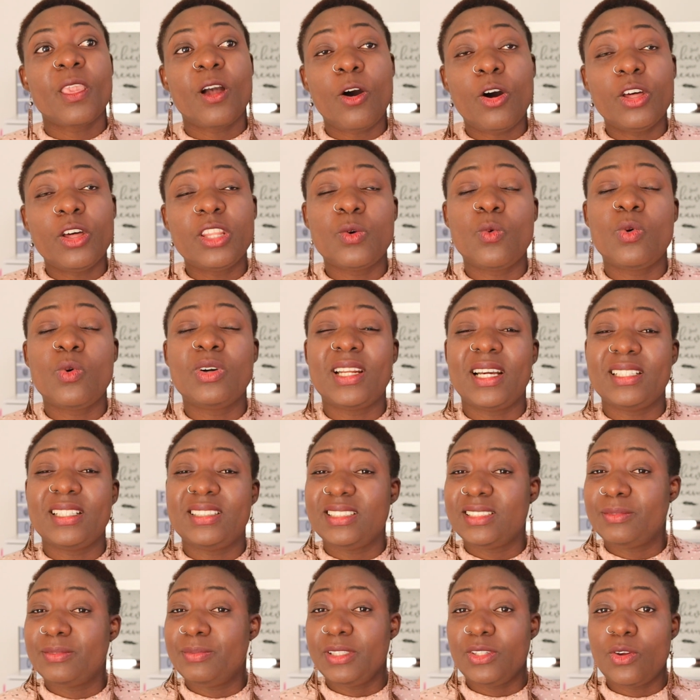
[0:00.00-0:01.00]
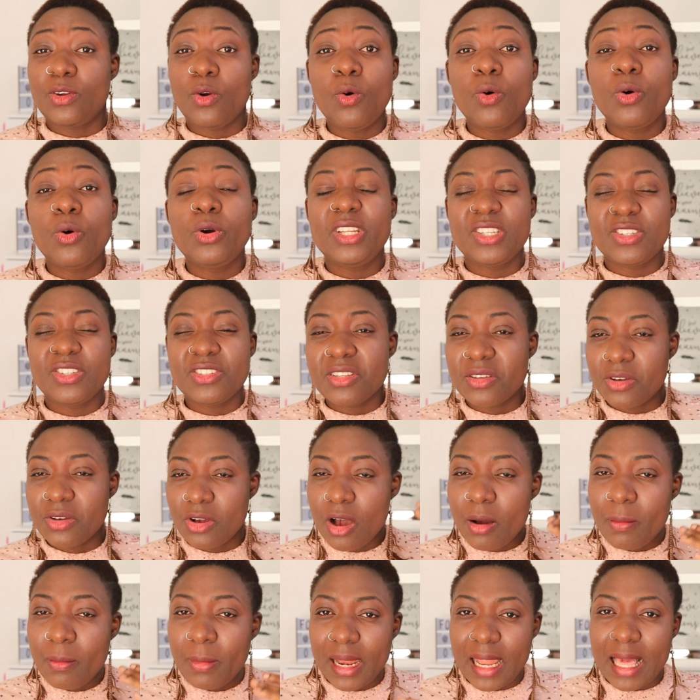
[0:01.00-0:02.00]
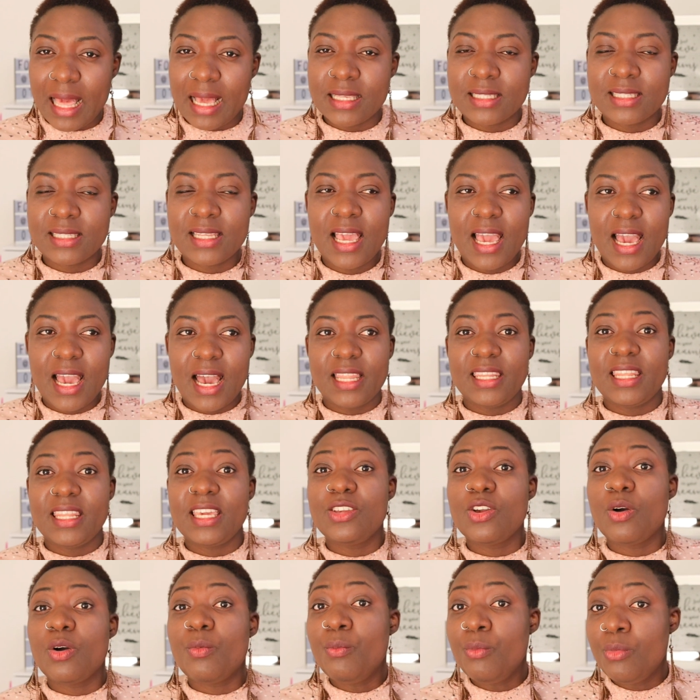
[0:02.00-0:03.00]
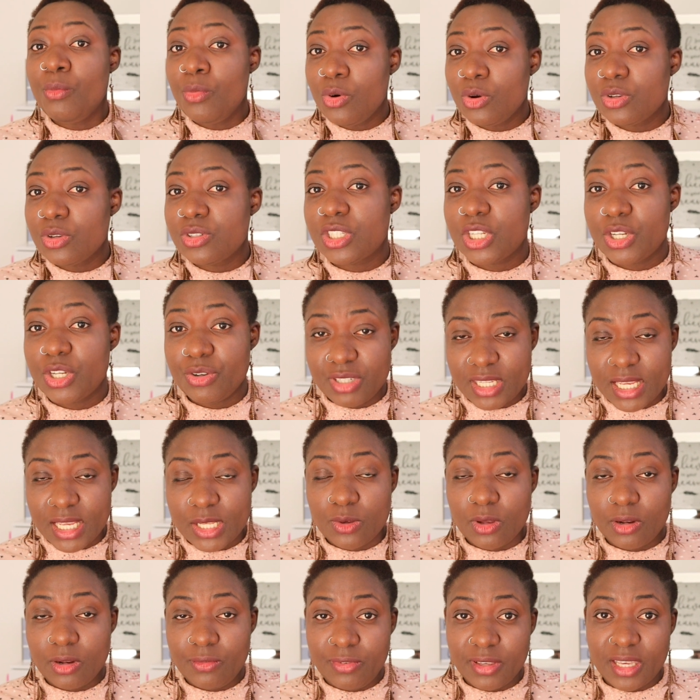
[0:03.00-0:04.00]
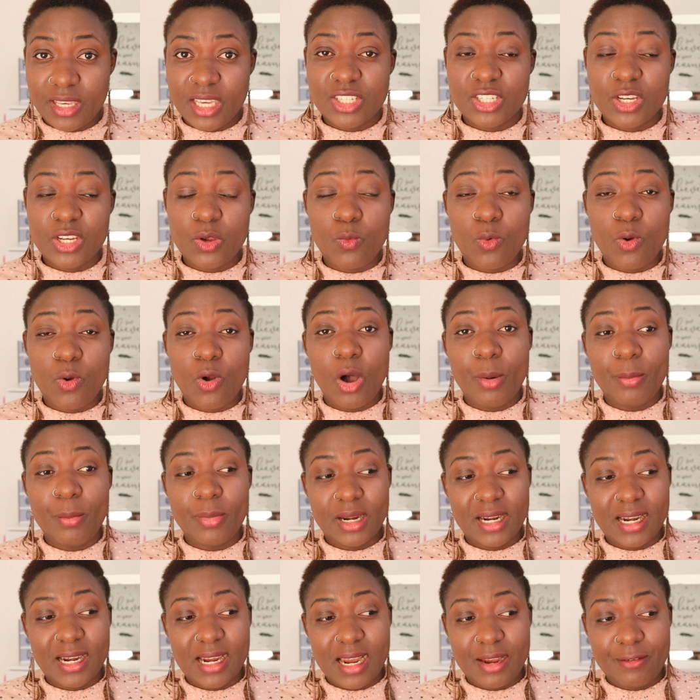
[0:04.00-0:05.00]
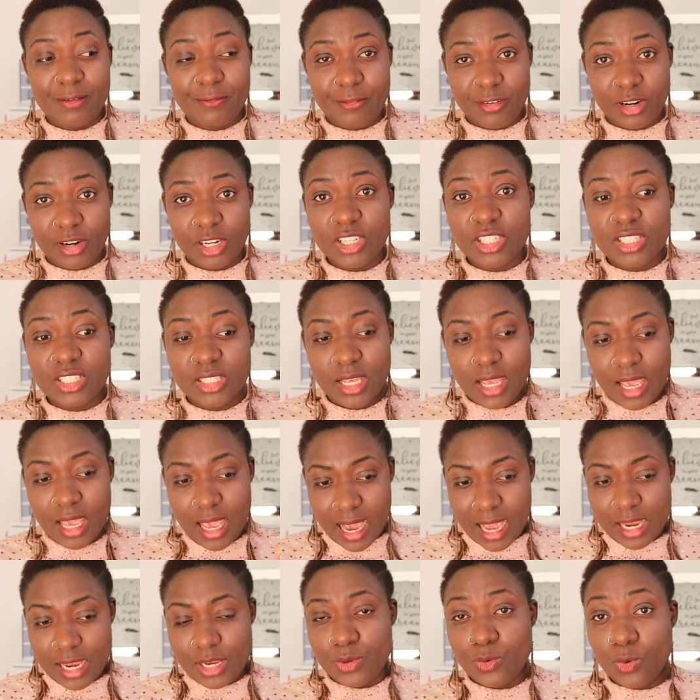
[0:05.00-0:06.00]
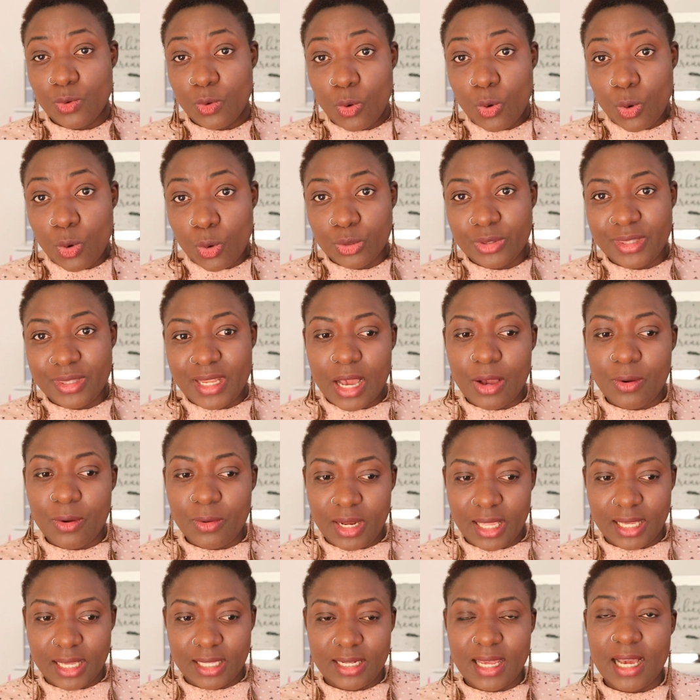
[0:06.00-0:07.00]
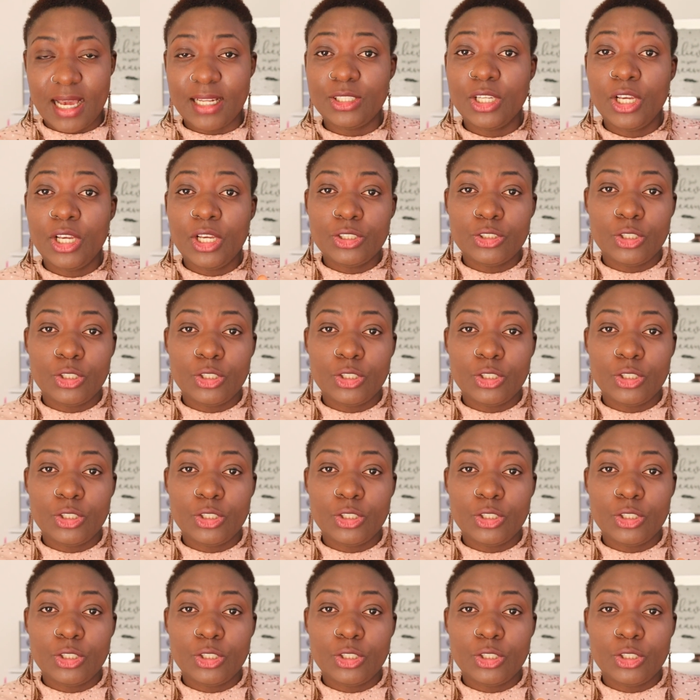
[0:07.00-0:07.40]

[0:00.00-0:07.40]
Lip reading: or the one that has been old, is going to come last, and then your most recent qualification will come first, and you go down like that.